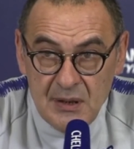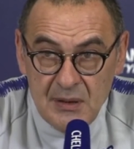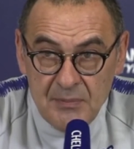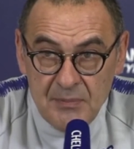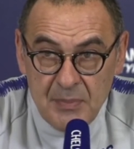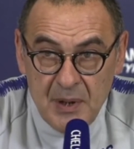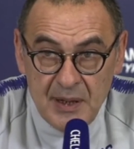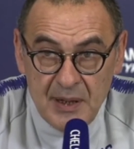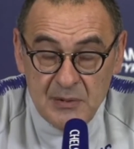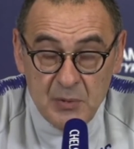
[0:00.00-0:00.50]

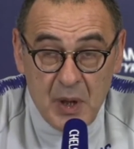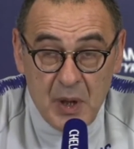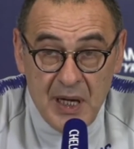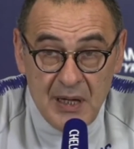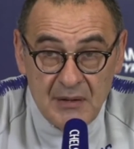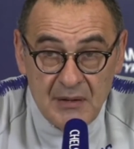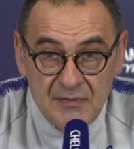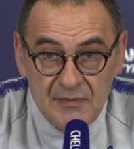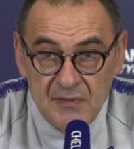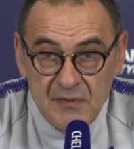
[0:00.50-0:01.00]
played
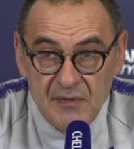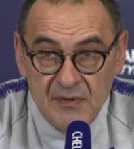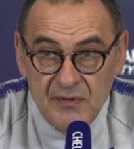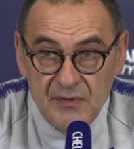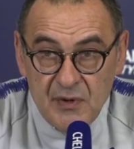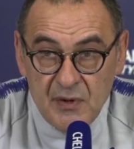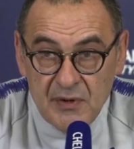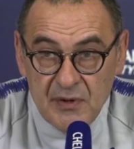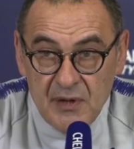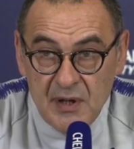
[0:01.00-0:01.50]
well
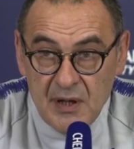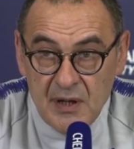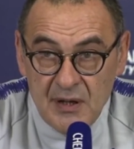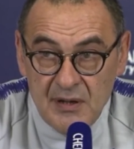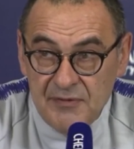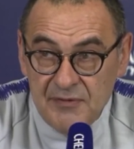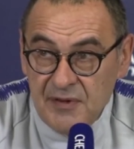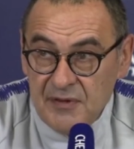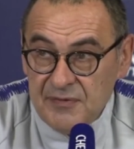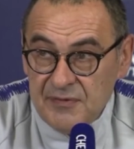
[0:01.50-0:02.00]
for
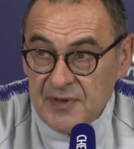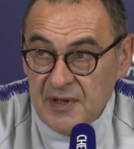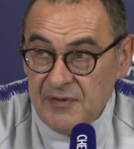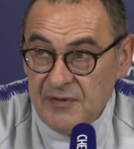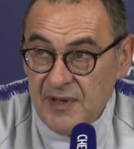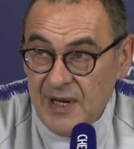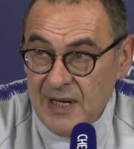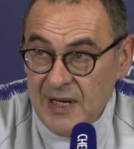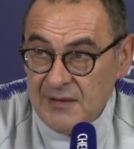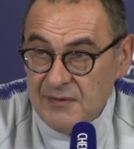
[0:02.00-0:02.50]

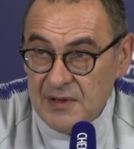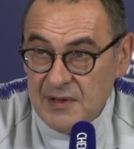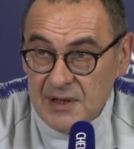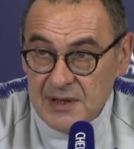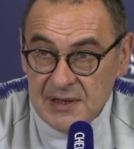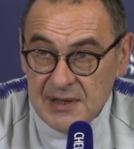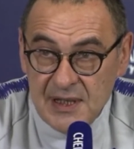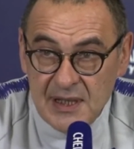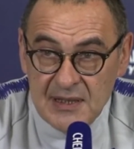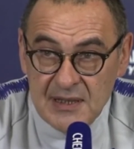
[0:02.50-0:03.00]

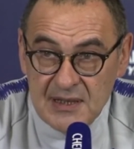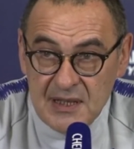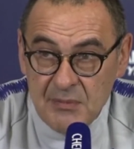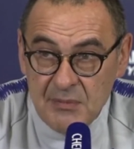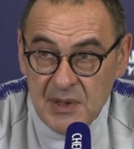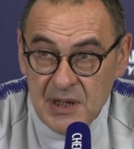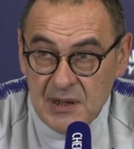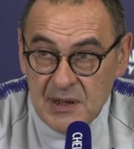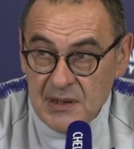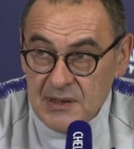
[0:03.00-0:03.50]
55-60
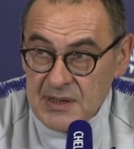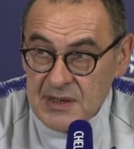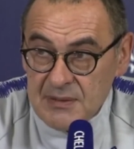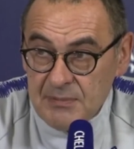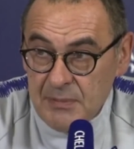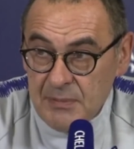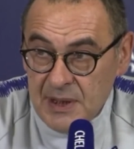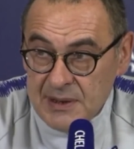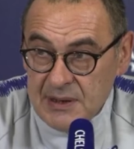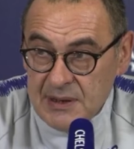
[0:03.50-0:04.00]
minutes,
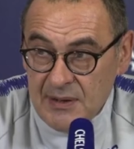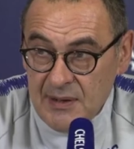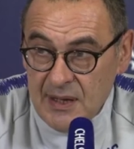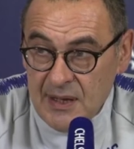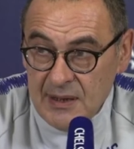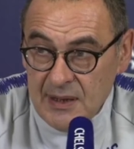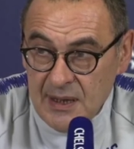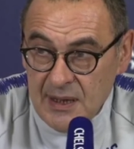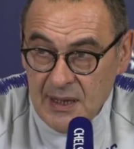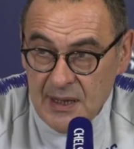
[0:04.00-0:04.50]
but
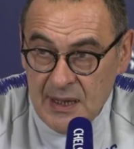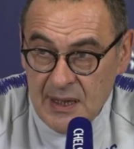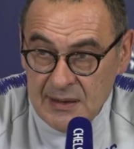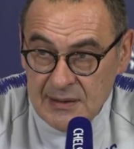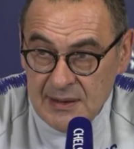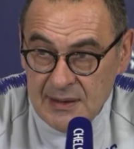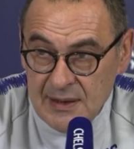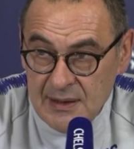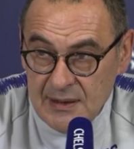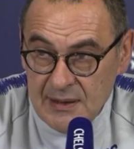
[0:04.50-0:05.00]
then at
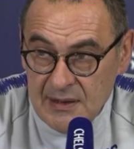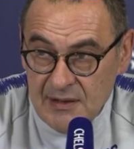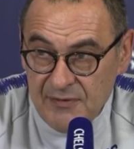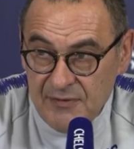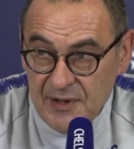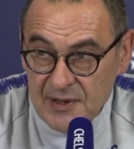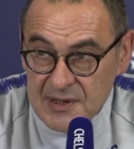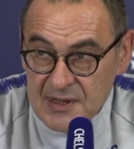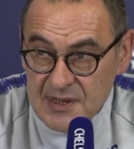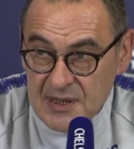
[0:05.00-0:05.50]
the
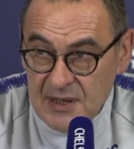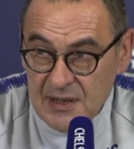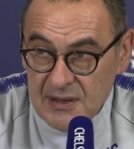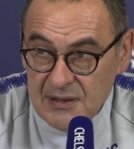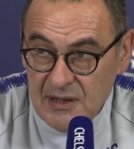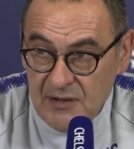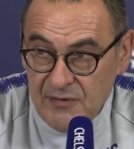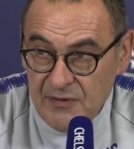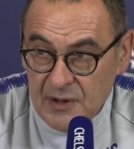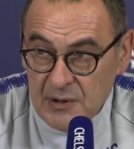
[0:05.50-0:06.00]
first
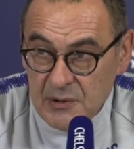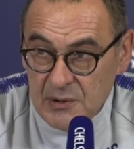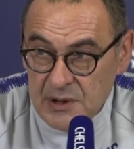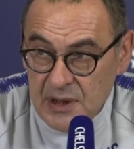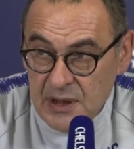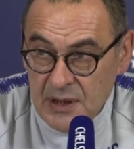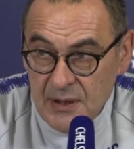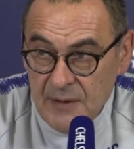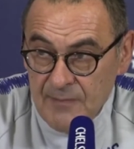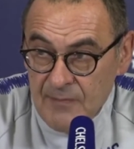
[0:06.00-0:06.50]

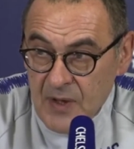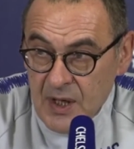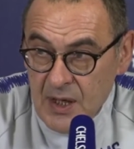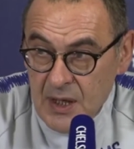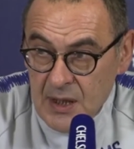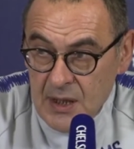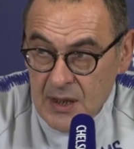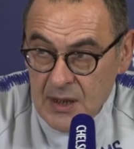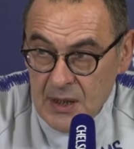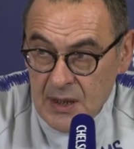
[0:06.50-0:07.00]
difficulty
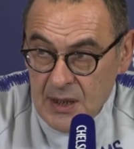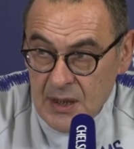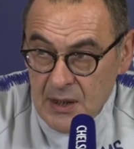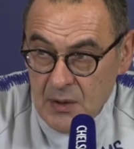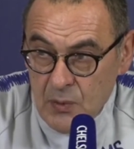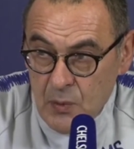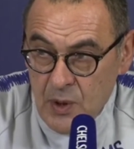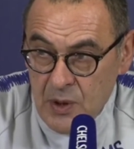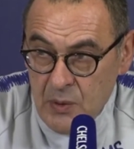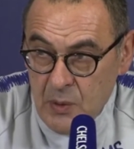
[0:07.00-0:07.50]

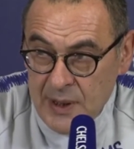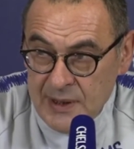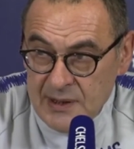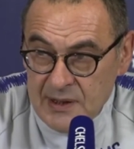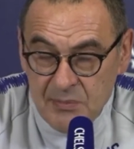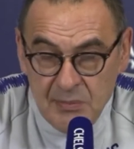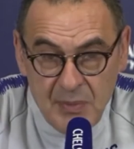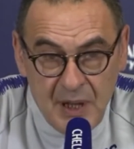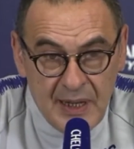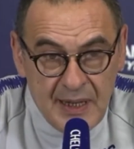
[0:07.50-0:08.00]
we went
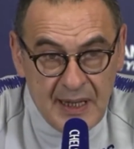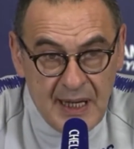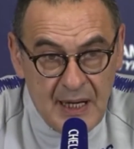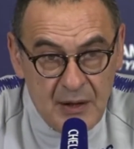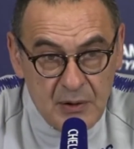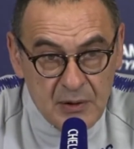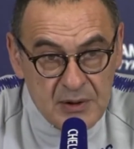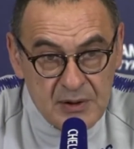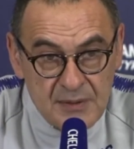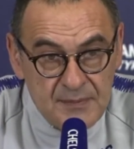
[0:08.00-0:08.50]
in
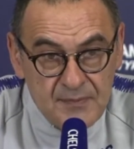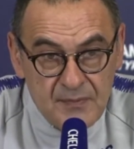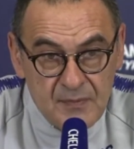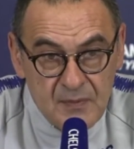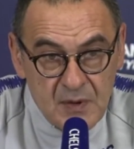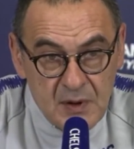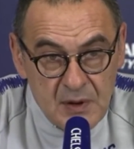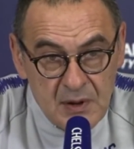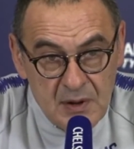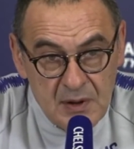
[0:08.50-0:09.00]
blackout.
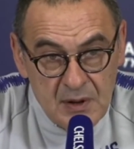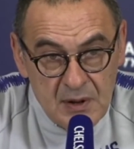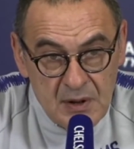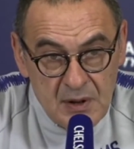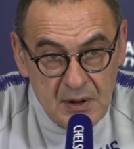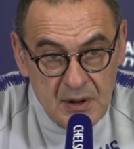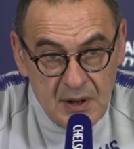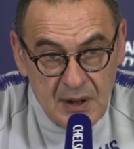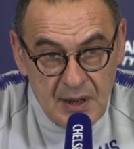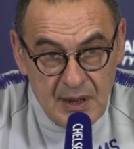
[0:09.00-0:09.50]

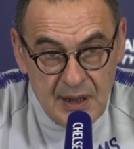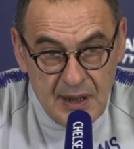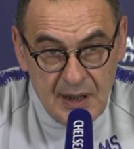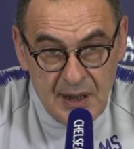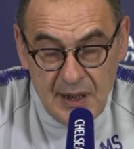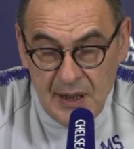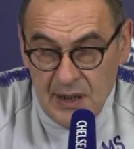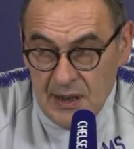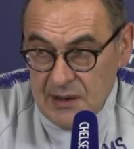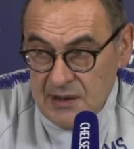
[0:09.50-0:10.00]

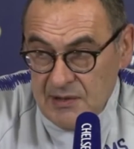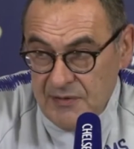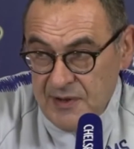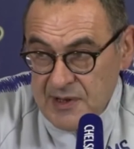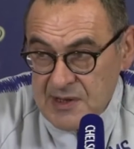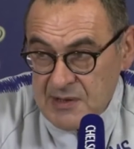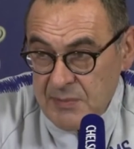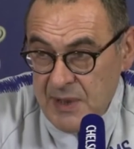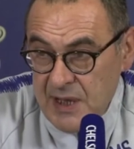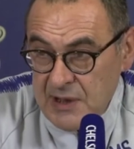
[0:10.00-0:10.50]
In the
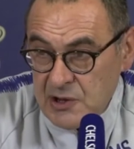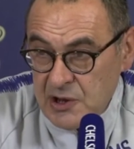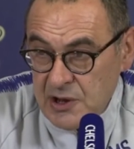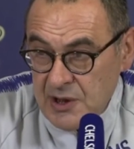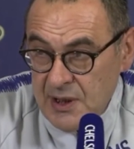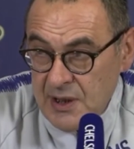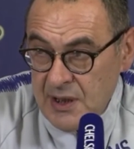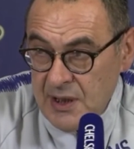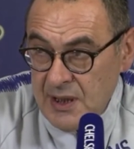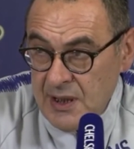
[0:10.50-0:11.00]
first match
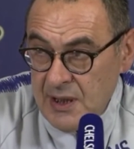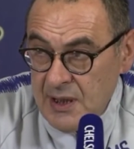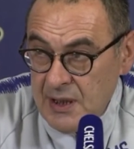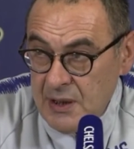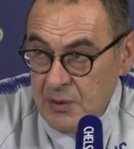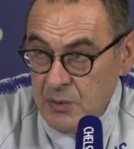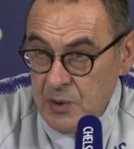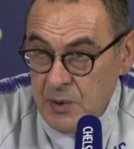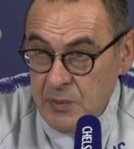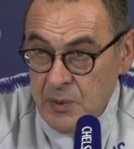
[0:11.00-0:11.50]

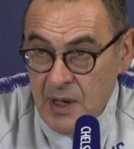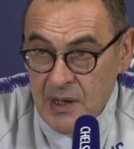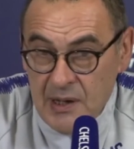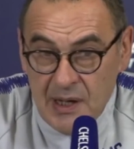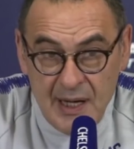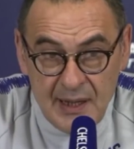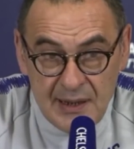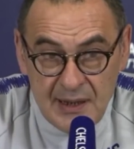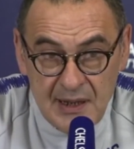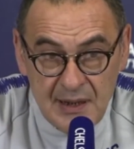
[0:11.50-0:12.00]
we were
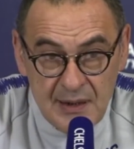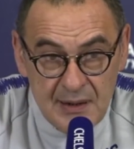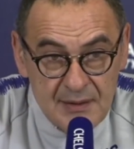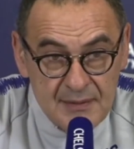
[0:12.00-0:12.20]
lucky